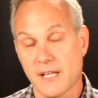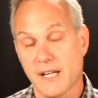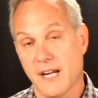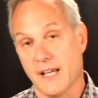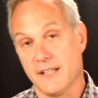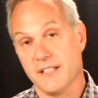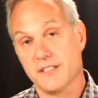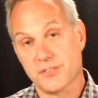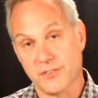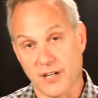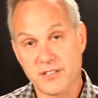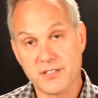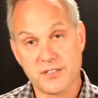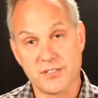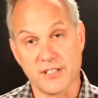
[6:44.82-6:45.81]
And these
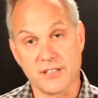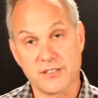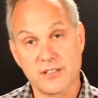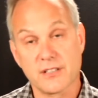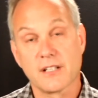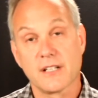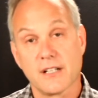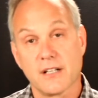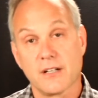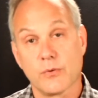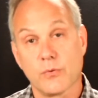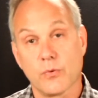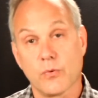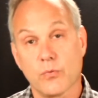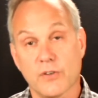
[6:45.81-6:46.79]
narcissists
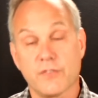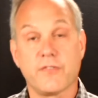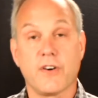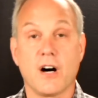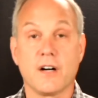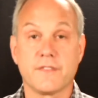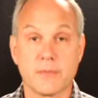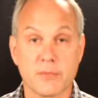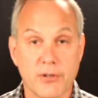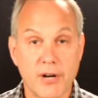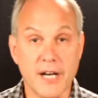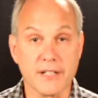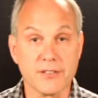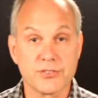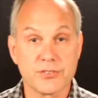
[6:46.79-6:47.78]
will fall from
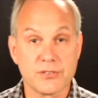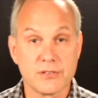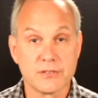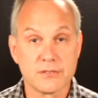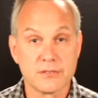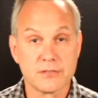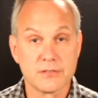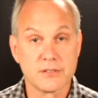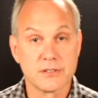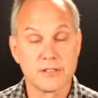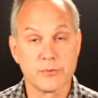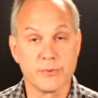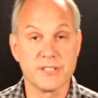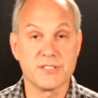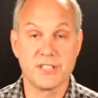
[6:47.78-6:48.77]
grace.
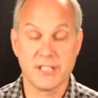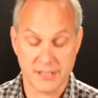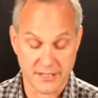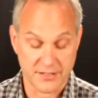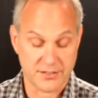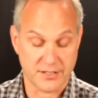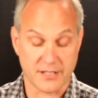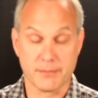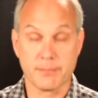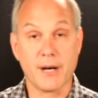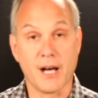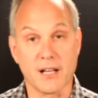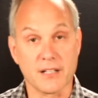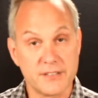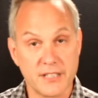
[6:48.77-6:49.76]
We see this in
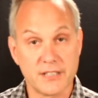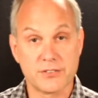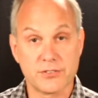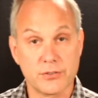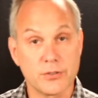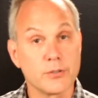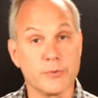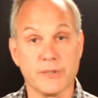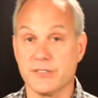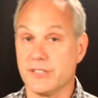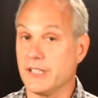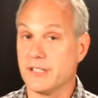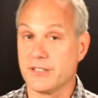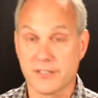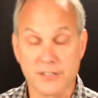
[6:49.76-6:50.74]
politics, we see
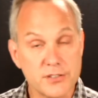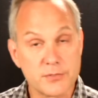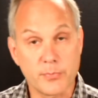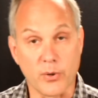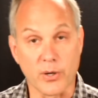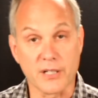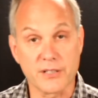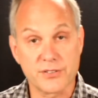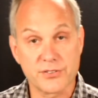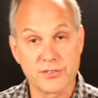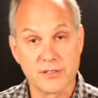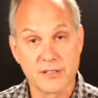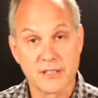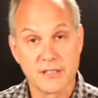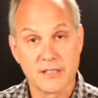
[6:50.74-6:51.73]
this in sports.
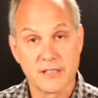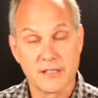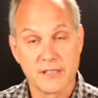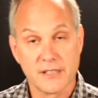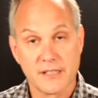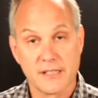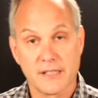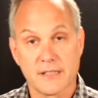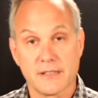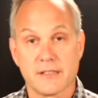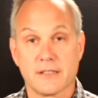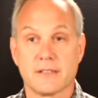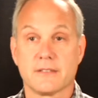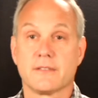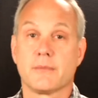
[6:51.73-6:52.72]

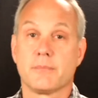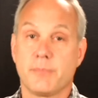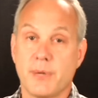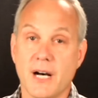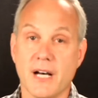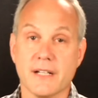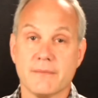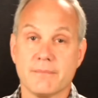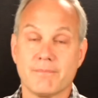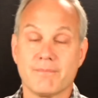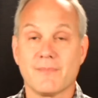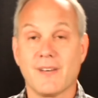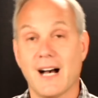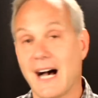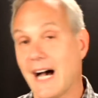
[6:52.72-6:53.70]
But
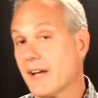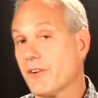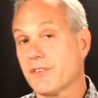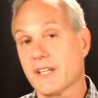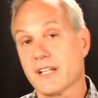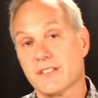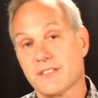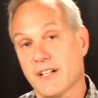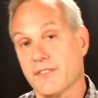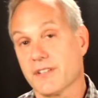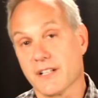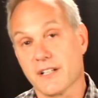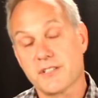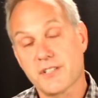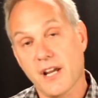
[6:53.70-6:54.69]
I don't think it's ever
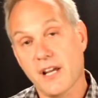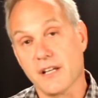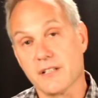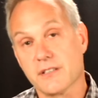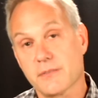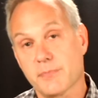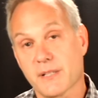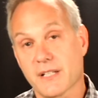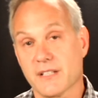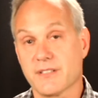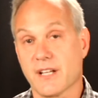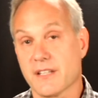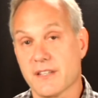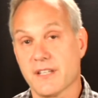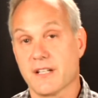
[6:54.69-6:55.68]
going to change because
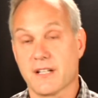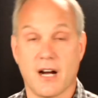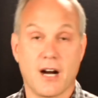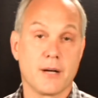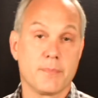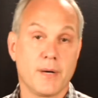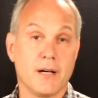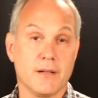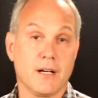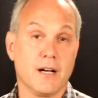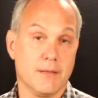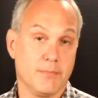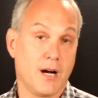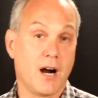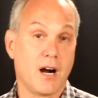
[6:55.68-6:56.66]
I think our,
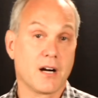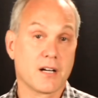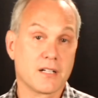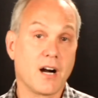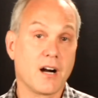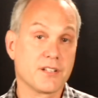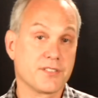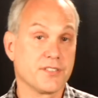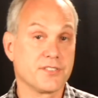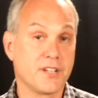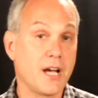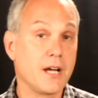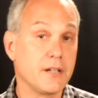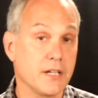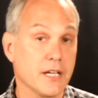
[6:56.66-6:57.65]
um, our, our
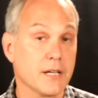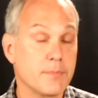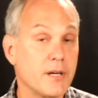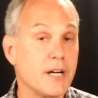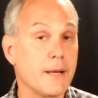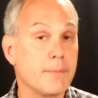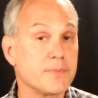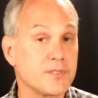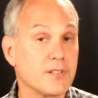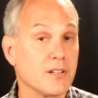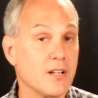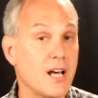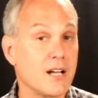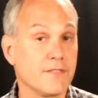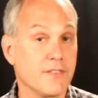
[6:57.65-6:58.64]
society and perhaps a
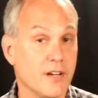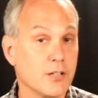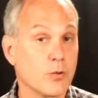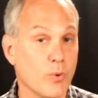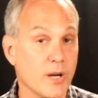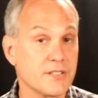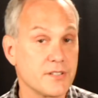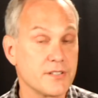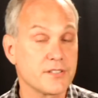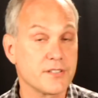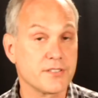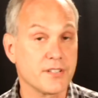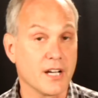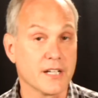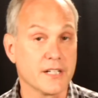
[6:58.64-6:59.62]
lot of other Western
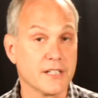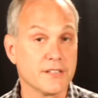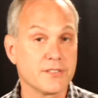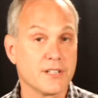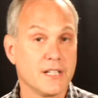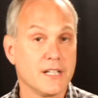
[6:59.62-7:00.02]
societies